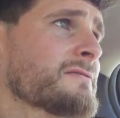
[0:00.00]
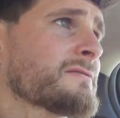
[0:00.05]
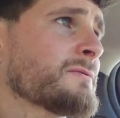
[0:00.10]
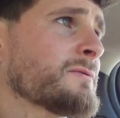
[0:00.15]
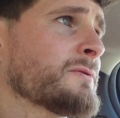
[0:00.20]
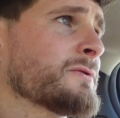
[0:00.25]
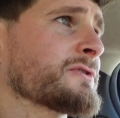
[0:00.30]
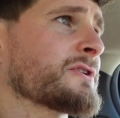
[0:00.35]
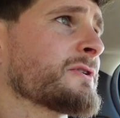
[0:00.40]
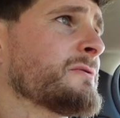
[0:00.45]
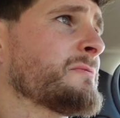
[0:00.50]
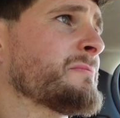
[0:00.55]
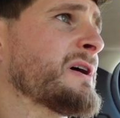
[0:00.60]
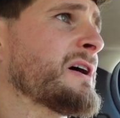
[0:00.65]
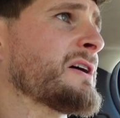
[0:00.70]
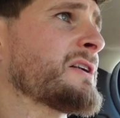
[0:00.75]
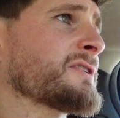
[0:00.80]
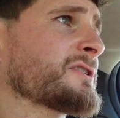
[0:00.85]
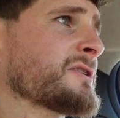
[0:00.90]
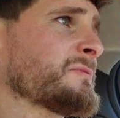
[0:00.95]
Also in
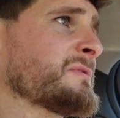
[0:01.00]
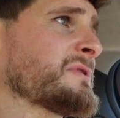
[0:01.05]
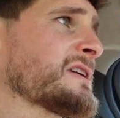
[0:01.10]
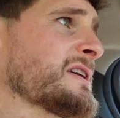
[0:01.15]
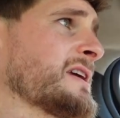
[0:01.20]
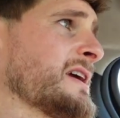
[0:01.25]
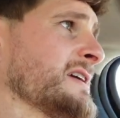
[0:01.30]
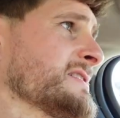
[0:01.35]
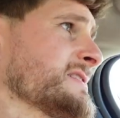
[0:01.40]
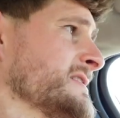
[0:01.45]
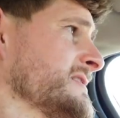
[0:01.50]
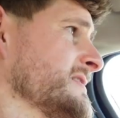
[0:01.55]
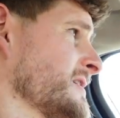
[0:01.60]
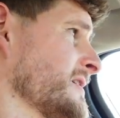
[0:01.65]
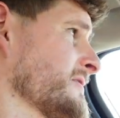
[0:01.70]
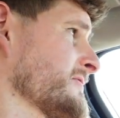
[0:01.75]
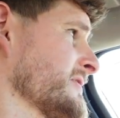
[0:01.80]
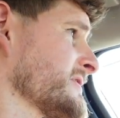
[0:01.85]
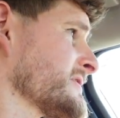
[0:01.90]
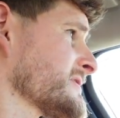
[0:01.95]
partnership with the KC
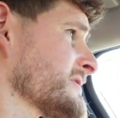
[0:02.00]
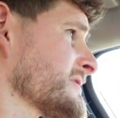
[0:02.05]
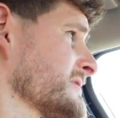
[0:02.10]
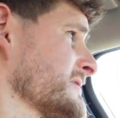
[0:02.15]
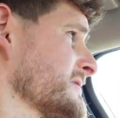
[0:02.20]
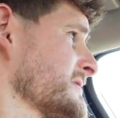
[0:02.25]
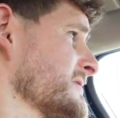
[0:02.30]
Current.